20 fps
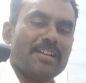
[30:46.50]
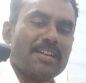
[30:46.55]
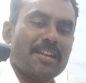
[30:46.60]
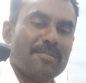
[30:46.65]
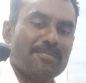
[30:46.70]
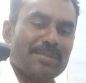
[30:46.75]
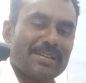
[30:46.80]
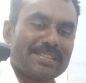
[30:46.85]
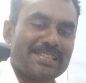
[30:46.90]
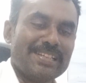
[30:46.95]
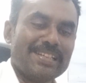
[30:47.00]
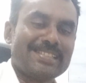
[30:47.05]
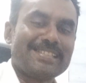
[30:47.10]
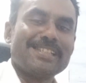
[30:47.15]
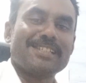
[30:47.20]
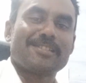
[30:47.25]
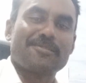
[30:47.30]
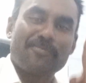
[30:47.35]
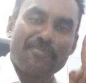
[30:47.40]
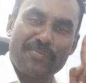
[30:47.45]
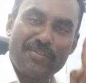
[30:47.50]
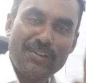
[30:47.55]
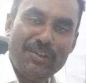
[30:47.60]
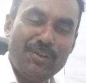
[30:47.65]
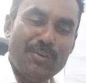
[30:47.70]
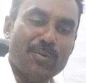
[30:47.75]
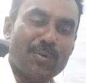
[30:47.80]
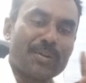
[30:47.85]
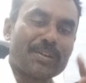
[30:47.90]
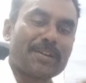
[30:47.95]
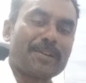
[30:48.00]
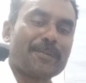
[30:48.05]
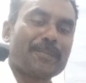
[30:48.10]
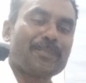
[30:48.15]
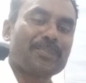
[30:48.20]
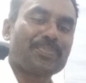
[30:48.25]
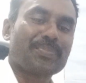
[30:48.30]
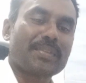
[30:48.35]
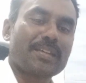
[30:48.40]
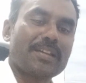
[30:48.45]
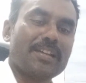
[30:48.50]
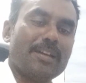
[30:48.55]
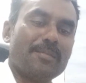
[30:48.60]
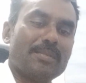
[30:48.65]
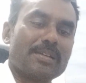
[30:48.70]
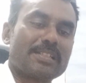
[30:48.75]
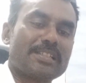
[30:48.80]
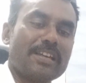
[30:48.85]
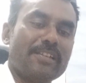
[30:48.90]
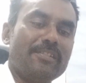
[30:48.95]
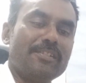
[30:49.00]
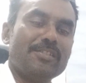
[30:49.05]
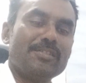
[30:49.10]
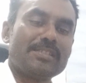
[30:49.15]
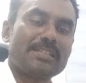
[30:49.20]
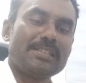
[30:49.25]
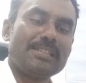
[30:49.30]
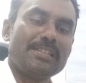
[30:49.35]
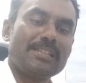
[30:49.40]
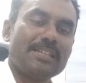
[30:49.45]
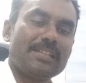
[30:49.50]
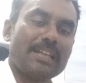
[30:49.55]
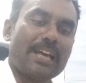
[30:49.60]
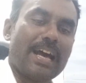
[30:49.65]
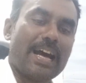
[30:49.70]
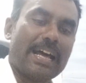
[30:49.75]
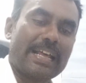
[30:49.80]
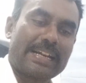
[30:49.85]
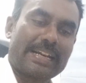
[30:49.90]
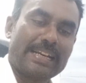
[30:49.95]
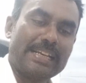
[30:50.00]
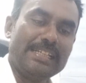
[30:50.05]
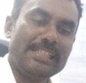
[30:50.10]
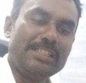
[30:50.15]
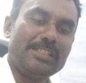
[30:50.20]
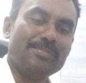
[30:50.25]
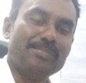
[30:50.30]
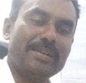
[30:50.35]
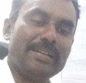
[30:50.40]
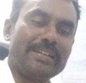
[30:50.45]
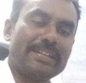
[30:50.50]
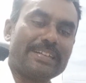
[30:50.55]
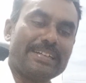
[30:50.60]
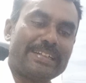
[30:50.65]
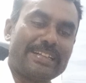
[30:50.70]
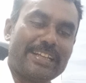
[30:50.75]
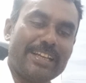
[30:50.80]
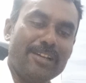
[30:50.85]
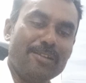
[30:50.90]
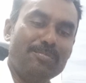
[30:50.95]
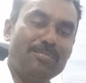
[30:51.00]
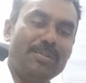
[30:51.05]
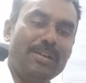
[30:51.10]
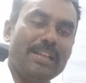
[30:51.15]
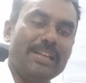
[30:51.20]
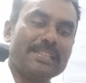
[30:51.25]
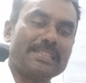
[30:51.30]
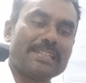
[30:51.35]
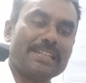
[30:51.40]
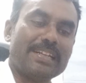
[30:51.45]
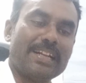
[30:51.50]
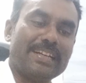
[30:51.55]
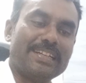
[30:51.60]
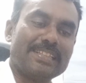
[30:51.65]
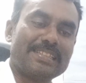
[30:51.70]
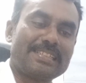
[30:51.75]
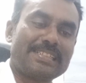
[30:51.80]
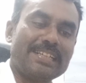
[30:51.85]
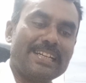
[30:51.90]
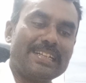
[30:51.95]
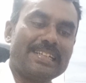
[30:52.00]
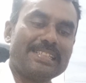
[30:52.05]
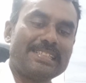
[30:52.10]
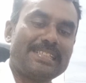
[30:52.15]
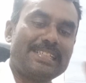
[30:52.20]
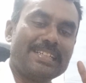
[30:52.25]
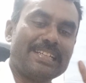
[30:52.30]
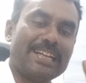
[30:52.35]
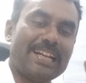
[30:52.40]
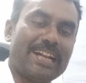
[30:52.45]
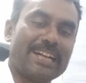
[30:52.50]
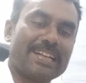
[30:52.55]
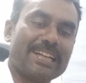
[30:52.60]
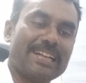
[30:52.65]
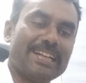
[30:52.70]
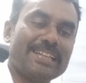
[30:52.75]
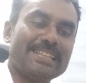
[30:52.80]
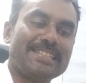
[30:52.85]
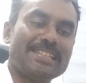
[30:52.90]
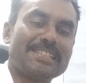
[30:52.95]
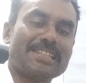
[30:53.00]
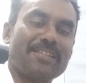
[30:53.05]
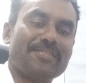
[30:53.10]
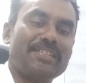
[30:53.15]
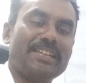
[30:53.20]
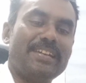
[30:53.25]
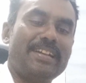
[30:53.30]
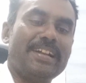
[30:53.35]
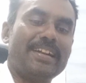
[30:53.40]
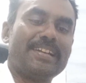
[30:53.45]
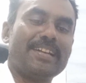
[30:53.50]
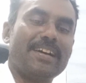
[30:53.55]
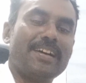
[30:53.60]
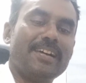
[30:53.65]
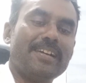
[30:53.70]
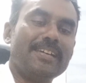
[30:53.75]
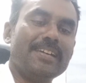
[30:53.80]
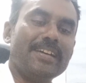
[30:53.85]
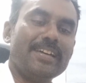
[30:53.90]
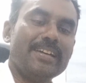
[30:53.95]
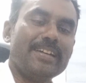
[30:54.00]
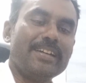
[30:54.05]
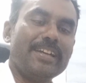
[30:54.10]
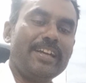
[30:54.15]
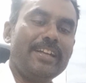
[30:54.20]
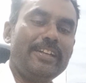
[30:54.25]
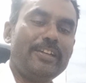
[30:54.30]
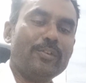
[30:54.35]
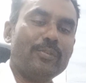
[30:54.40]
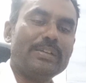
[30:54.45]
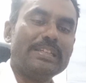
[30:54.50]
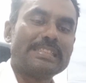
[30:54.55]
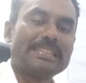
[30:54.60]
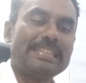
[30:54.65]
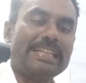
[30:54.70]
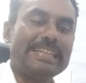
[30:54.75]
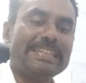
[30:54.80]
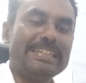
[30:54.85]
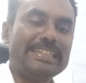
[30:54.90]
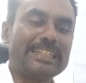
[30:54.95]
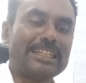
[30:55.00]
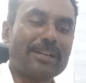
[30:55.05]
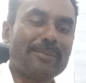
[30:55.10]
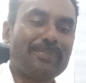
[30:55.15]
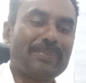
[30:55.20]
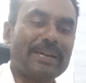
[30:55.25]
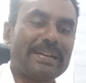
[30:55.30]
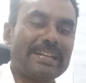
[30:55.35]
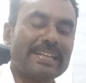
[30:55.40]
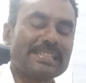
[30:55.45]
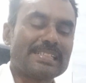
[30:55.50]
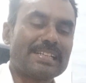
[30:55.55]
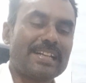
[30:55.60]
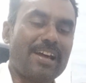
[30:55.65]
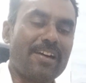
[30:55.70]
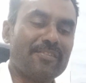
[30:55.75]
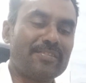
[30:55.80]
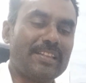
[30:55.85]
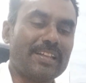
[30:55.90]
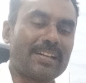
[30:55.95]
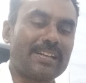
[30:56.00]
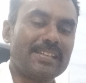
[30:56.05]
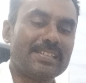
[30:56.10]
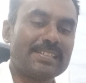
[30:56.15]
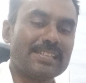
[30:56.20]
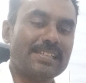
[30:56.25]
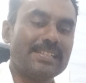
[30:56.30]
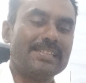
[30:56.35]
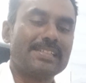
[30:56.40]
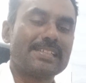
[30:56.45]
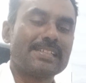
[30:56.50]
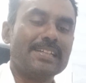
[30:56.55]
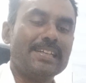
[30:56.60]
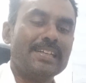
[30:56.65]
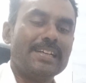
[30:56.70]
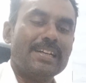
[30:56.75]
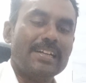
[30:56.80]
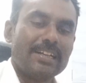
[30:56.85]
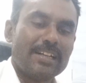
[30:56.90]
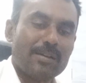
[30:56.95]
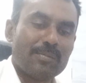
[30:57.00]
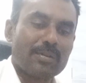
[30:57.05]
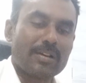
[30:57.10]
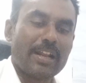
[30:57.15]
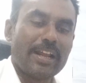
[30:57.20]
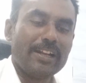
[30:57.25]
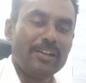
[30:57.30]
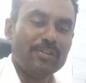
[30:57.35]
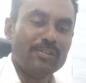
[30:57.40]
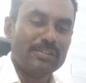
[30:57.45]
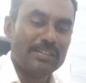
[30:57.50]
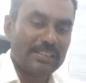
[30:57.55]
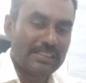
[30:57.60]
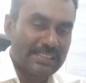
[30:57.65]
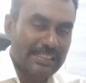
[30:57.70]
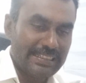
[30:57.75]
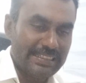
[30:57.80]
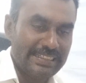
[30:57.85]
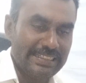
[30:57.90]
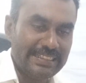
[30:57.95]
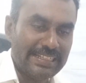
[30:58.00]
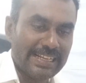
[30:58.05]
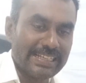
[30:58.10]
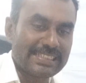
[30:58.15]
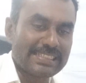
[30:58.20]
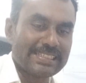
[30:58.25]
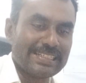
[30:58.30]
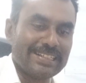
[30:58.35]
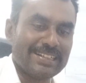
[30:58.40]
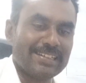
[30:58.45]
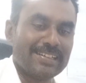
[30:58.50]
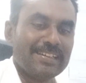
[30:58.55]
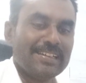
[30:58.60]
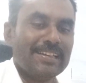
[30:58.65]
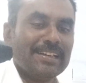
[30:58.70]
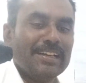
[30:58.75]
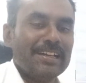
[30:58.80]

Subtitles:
Number six is field work. Number seven is arrangement, tabulation, and statistical analysis of the data. 8 one is the interpretation of the results. Number 9 one is deduction.